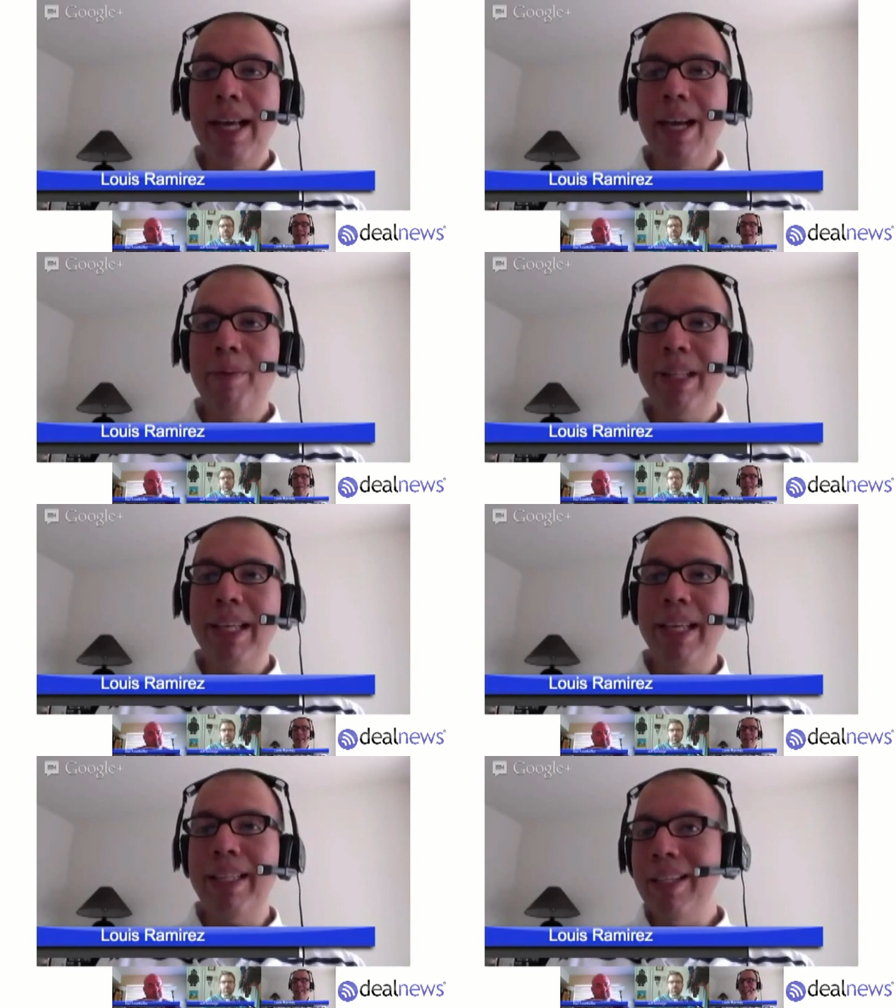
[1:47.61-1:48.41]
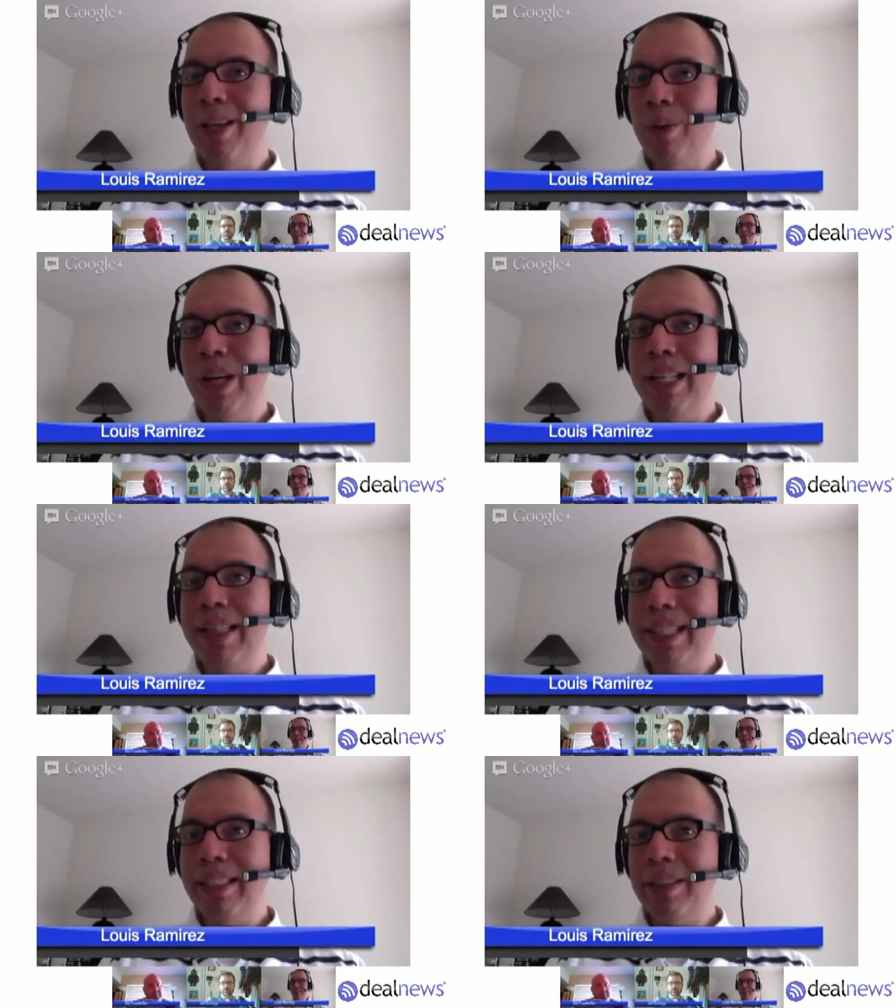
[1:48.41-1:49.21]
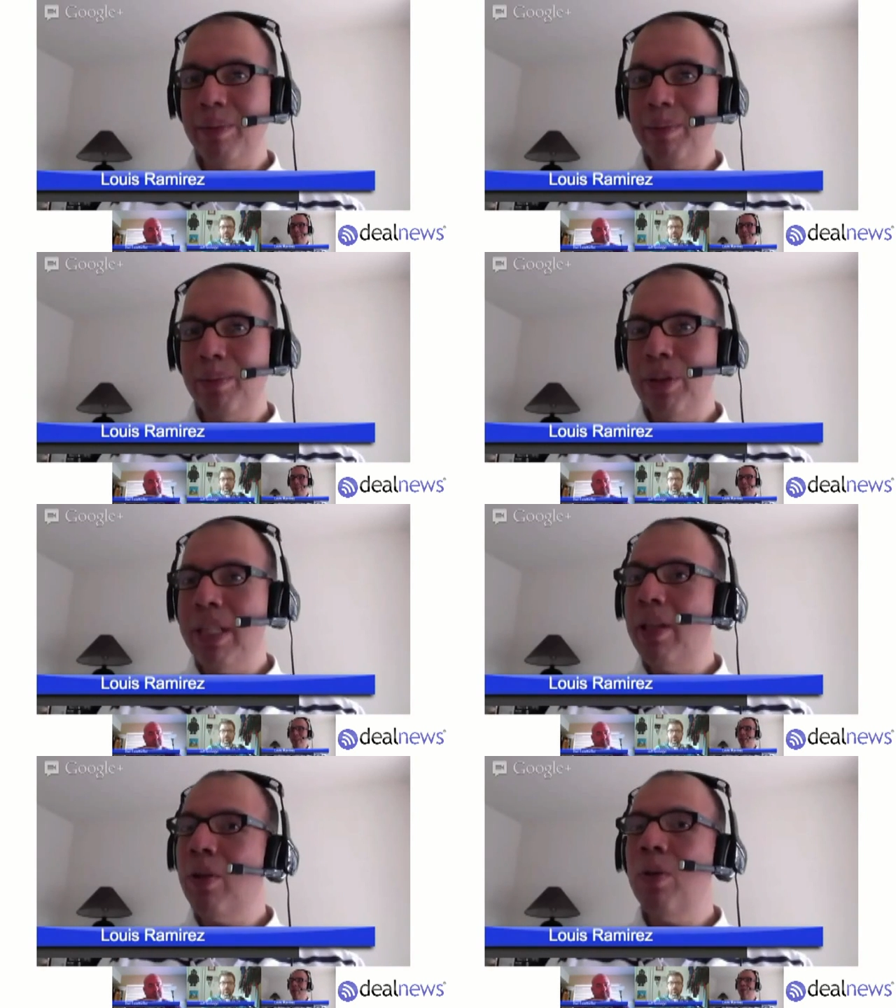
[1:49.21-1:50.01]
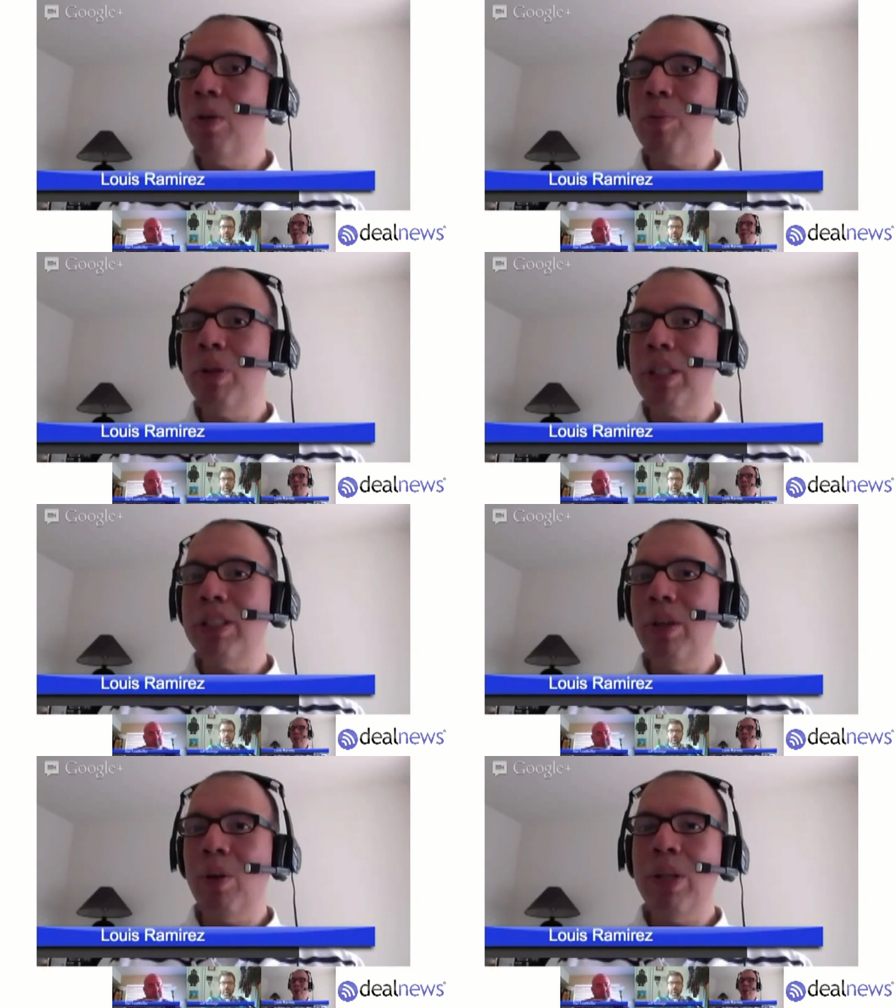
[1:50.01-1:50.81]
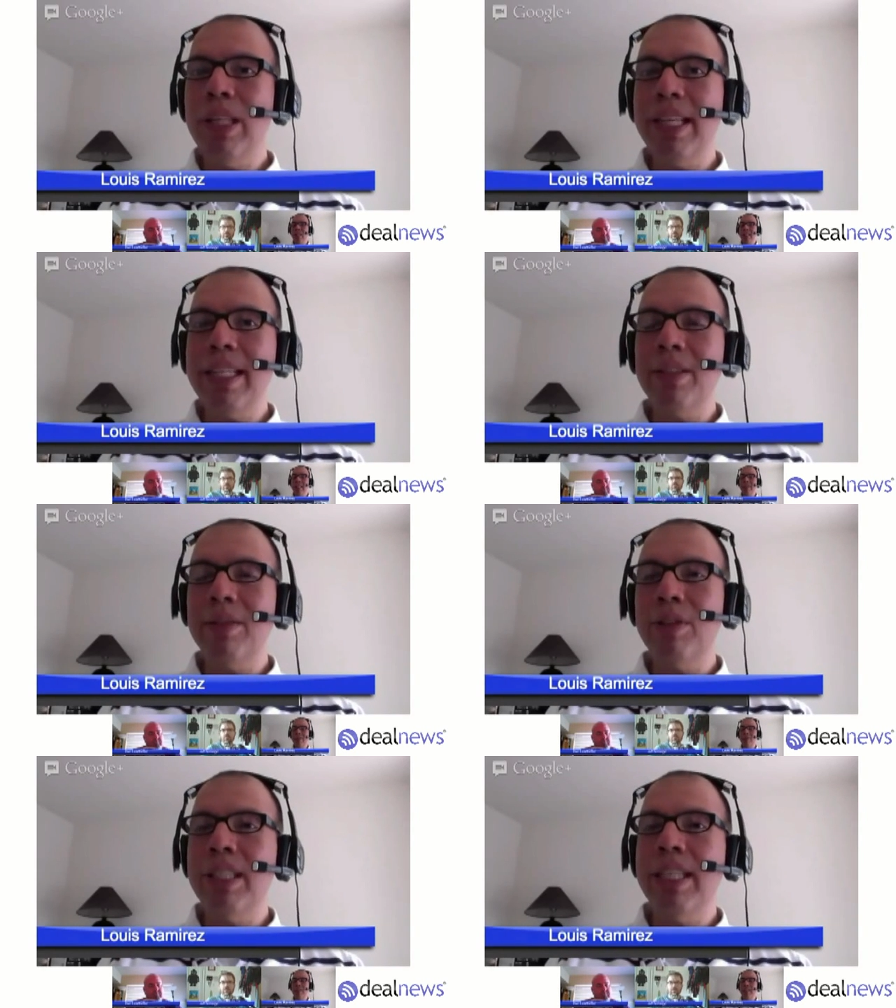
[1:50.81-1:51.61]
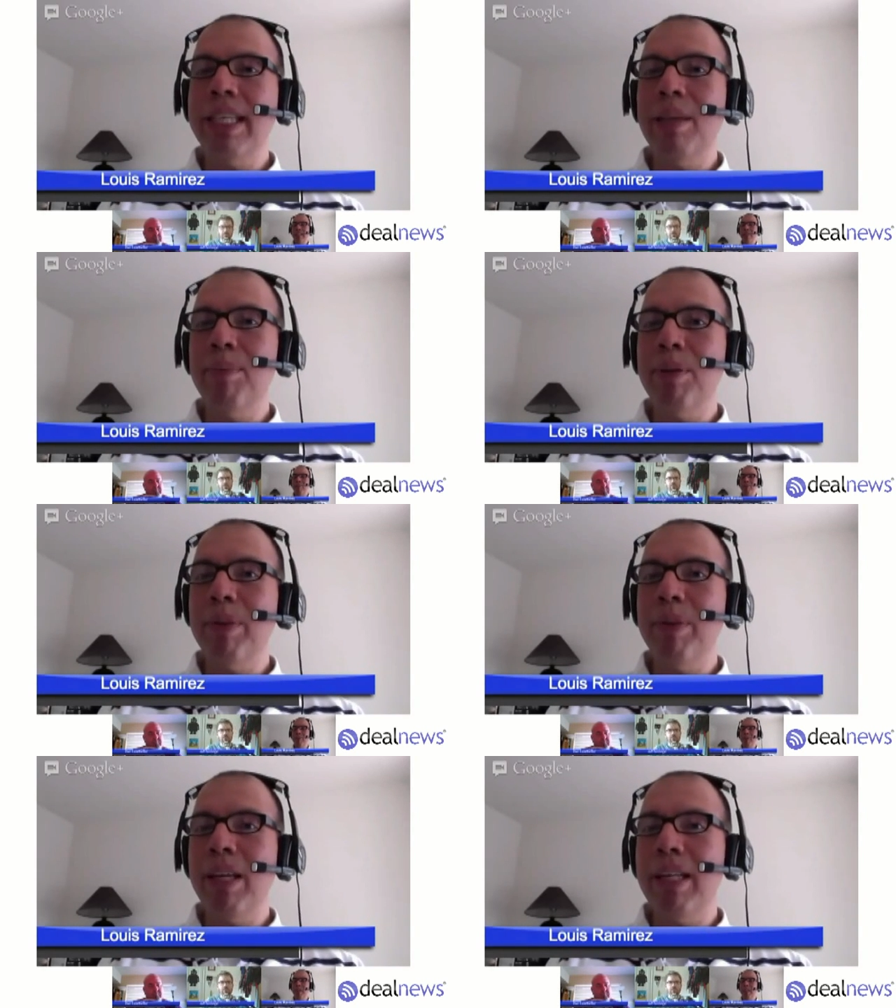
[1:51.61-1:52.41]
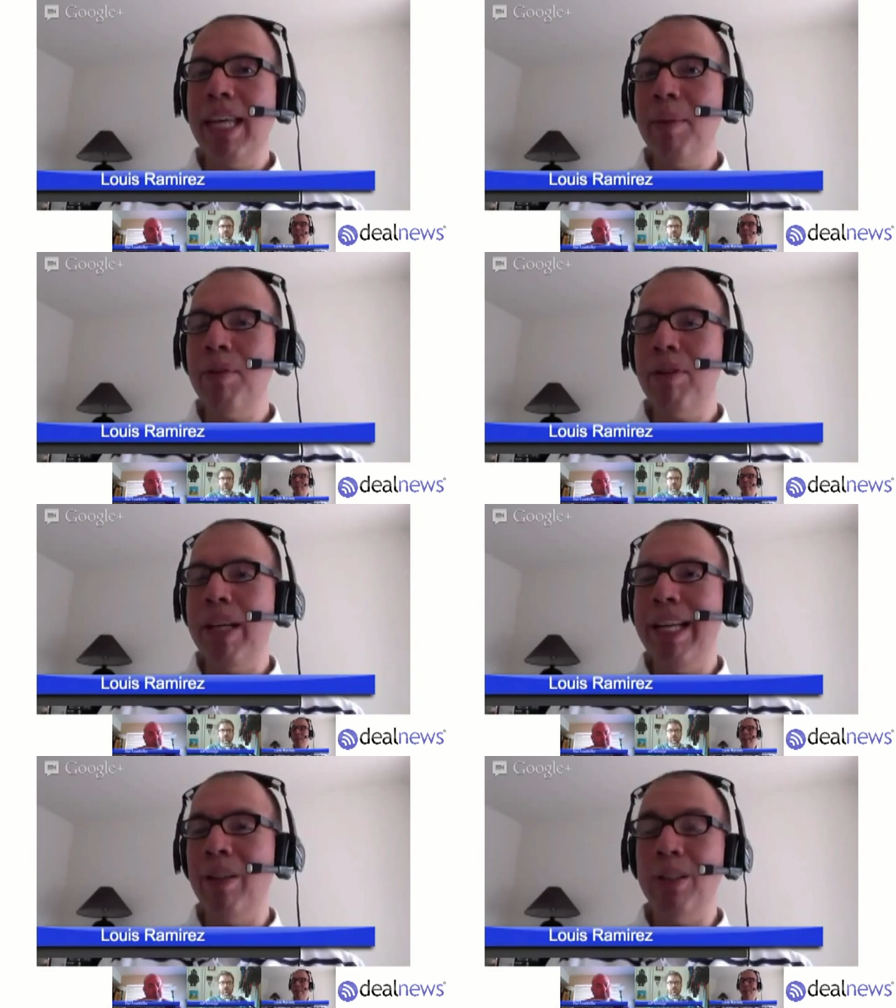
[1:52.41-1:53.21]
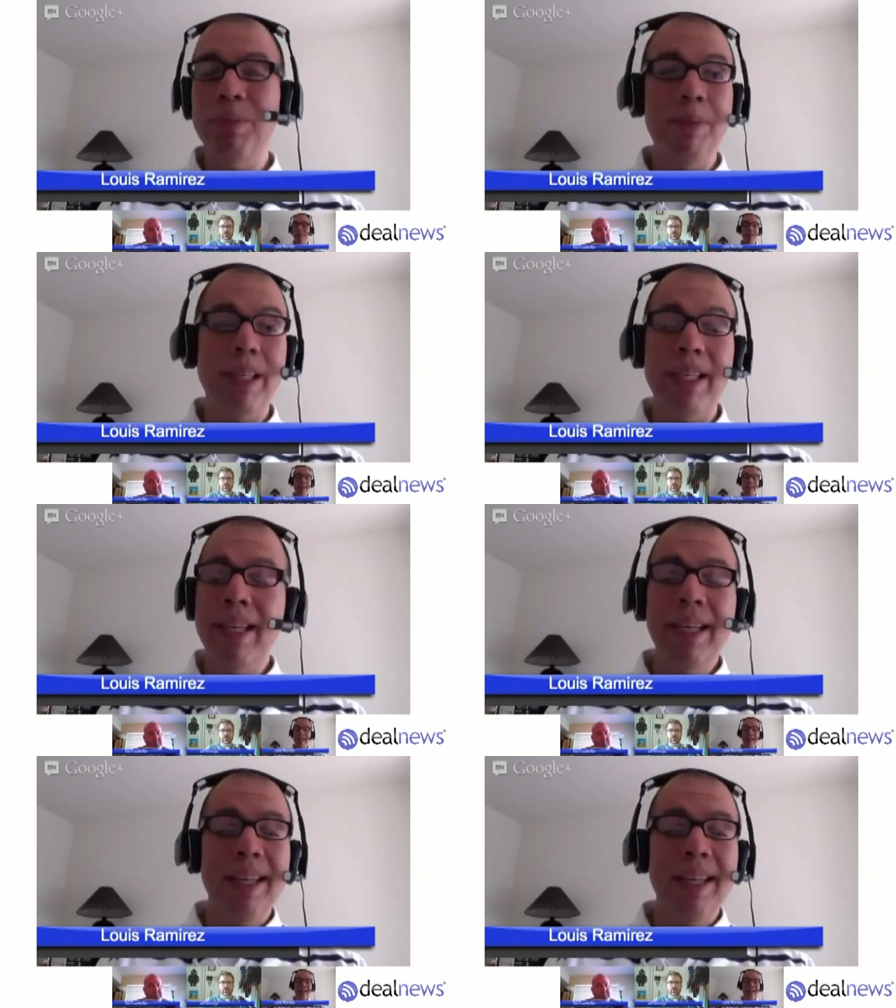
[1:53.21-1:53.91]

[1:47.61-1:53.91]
I'm like, you know what? That's pretty cool, because the only thing that's really keeping me on cable right now is maybe